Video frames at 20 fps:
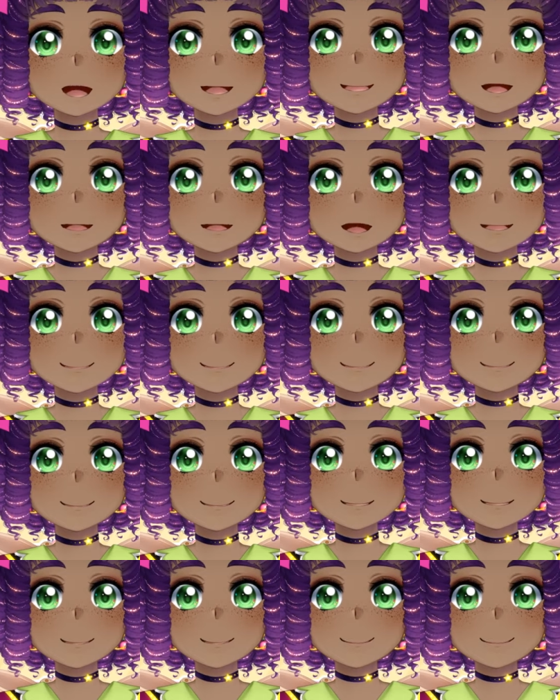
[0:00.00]
okay, do
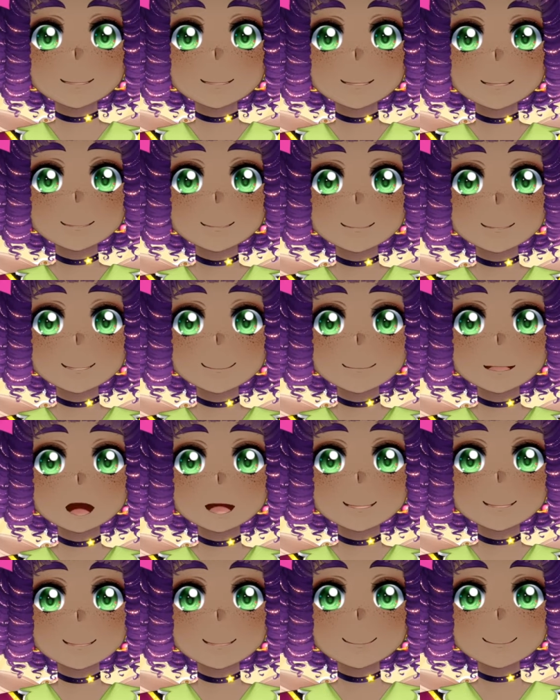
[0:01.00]
this first and then
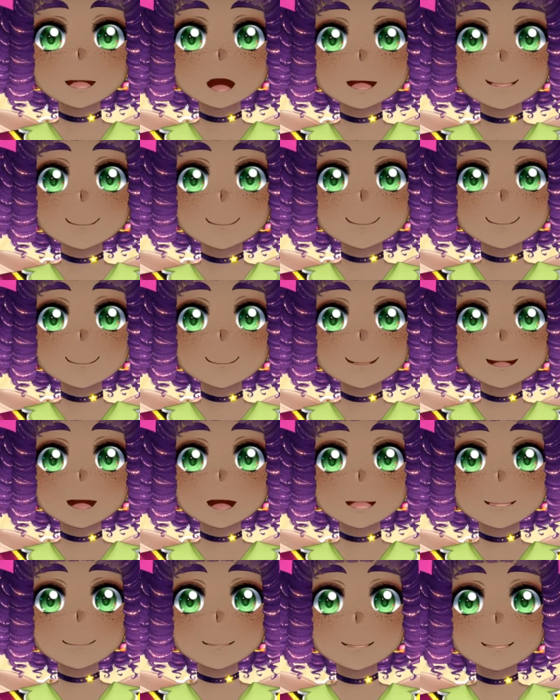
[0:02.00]
expand it.
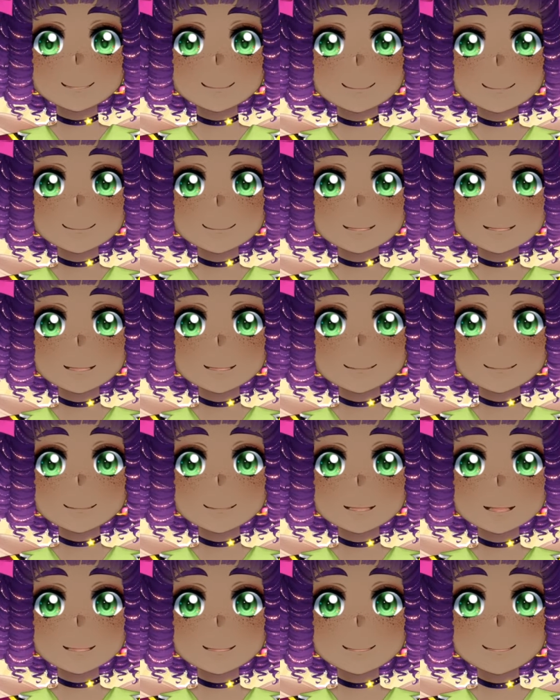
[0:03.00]
Because if you
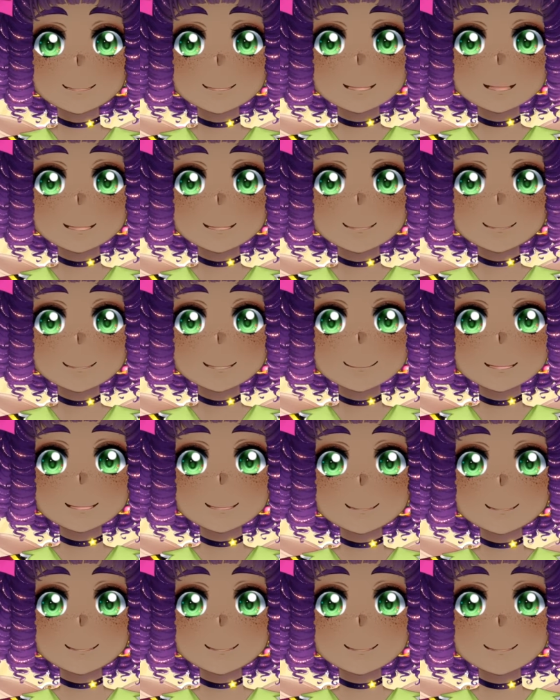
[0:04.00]
start,
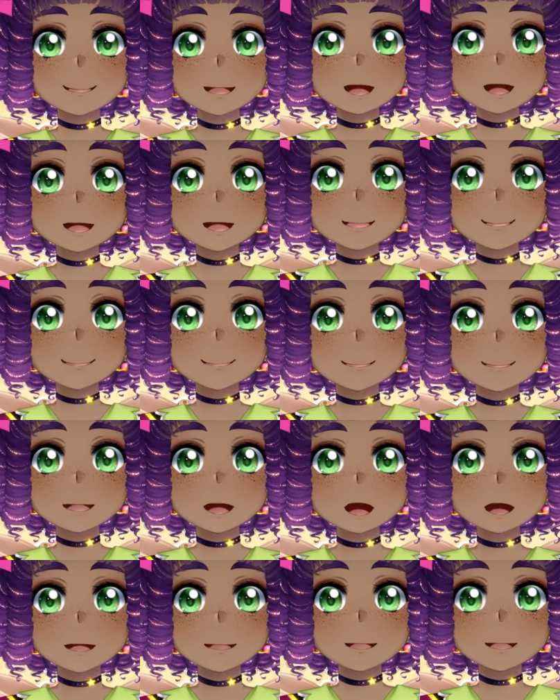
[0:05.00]
like,
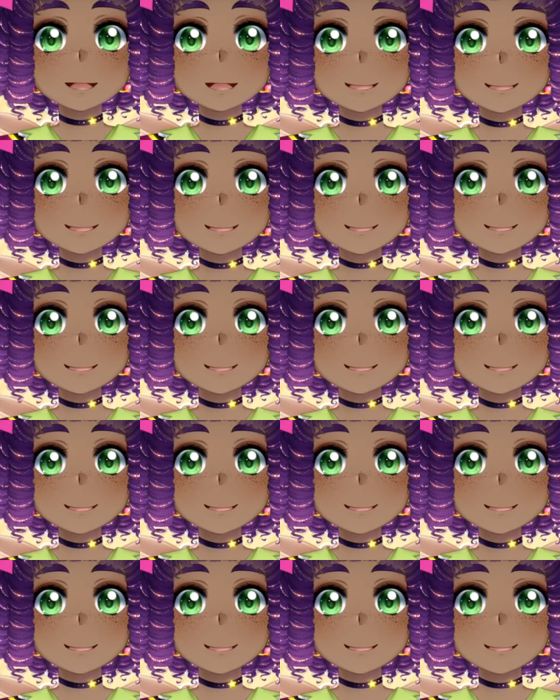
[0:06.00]
grouping